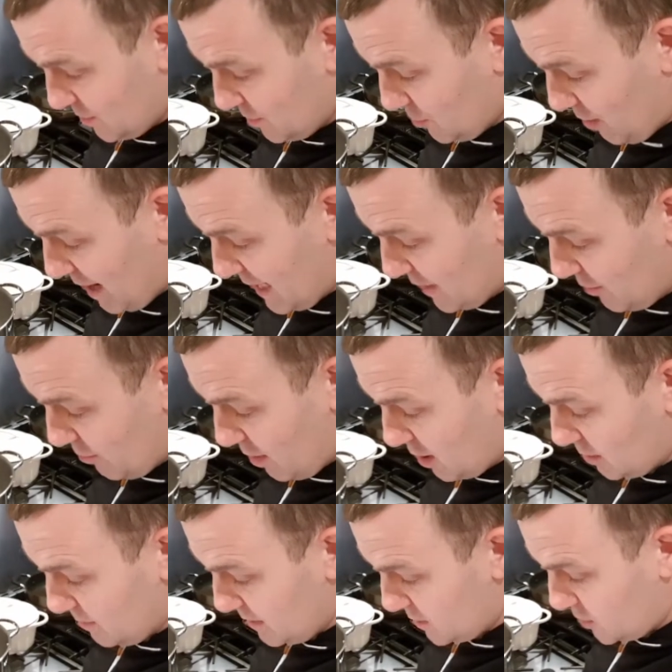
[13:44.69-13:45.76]
grain
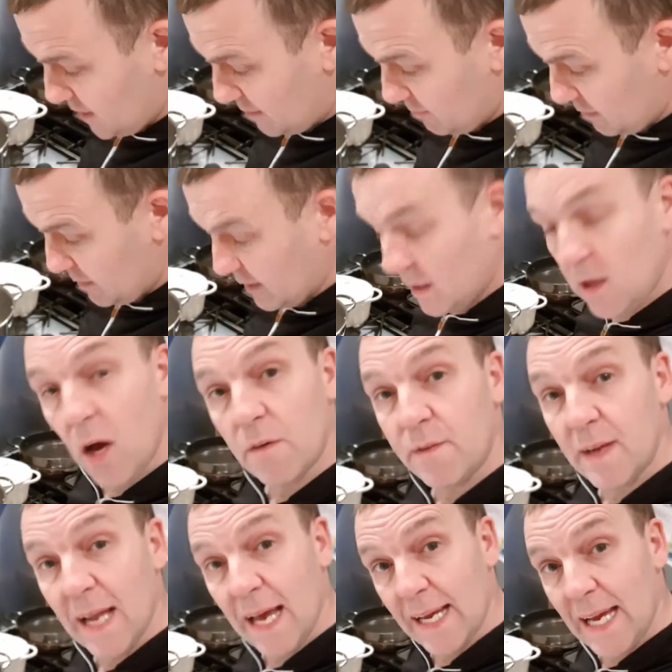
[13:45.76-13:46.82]
aromas, generally with a
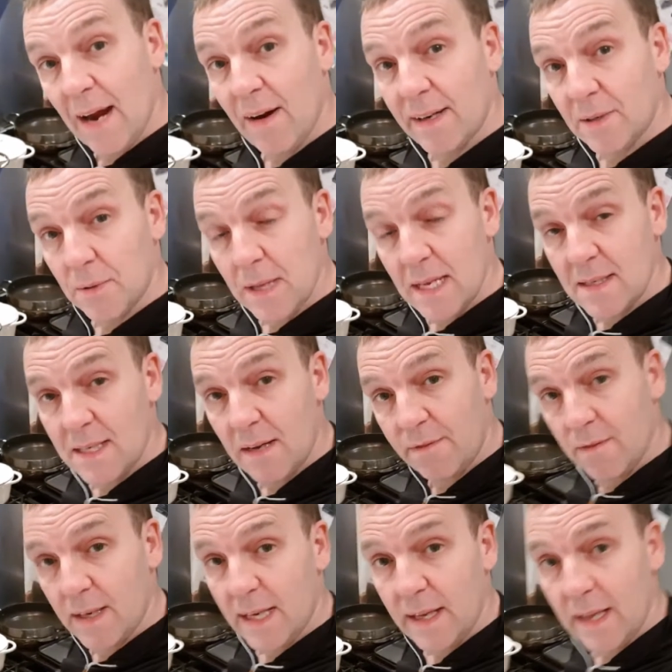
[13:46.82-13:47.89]
coffee-like character. Well, that's
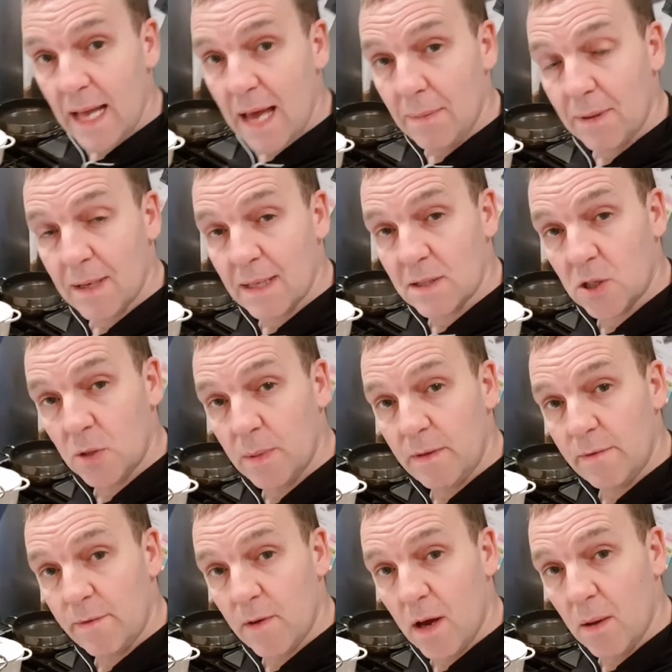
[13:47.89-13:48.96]
definitely in there because that's
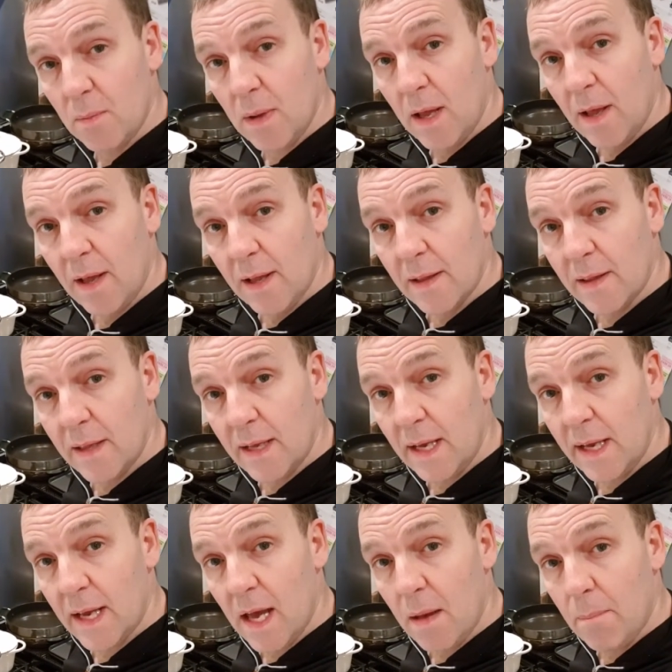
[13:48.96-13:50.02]
coming from
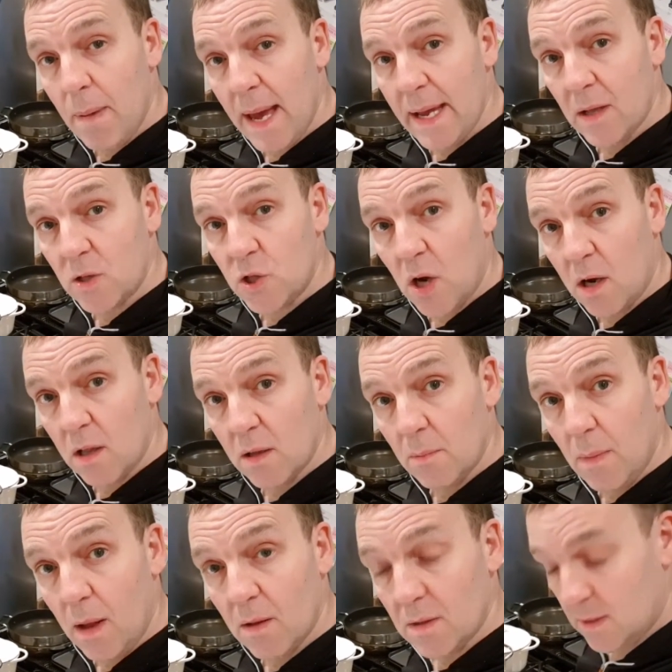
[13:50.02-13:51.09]
the pale
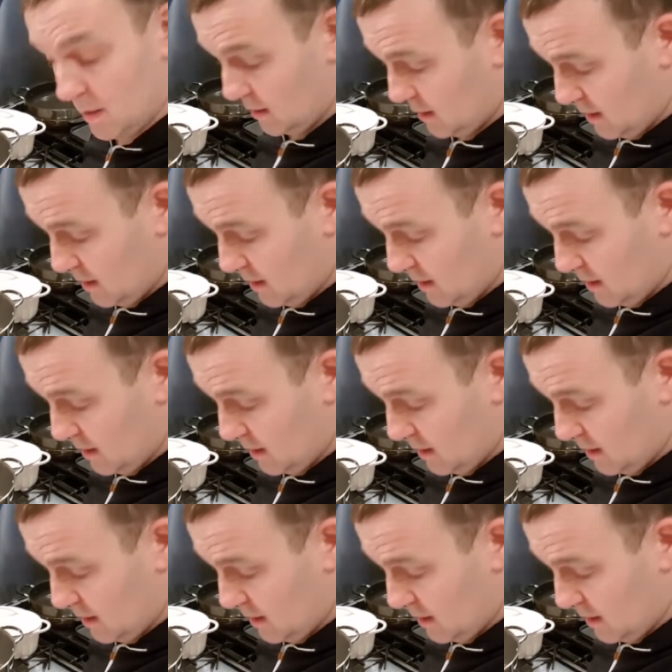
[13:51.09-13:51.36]
chocolate malt.